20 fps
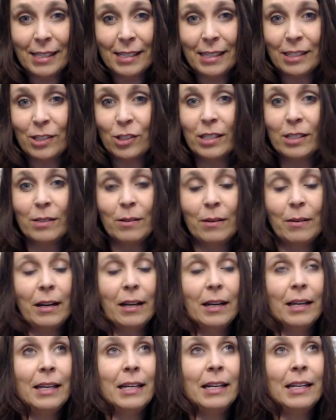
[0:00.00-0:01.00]
It's just
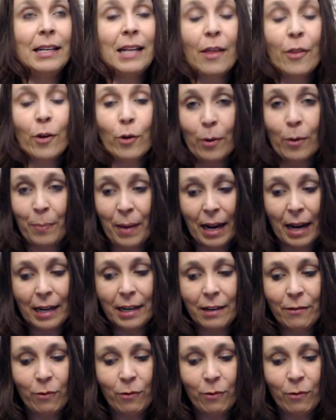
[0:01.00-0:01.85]
in another repetitive